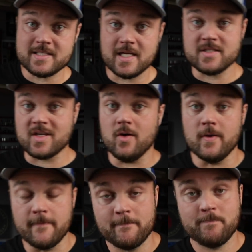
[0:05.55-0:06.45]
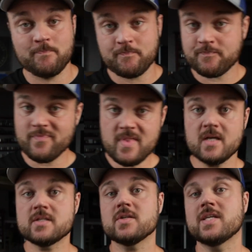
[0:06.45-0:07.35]
how's it going?
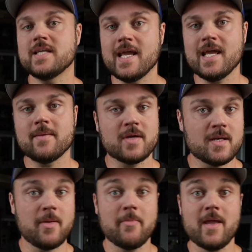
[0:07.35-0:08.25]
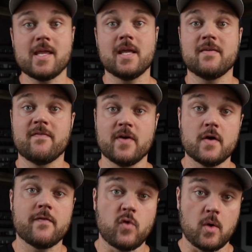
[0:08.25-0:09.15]
So today I'm gonna to be making
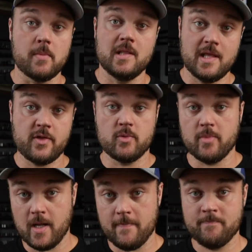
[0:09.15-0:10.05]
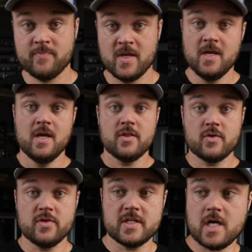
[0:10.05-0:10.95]
VeraForma Leather Balm.
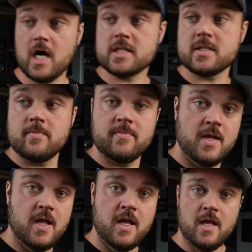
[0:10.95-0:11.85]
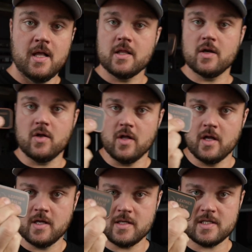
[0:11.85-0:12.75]
They're these awesome little
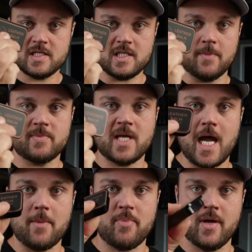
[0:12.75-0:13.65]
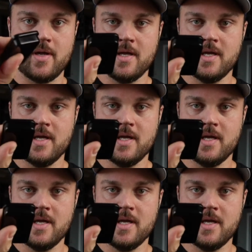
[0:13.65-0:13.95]
slip top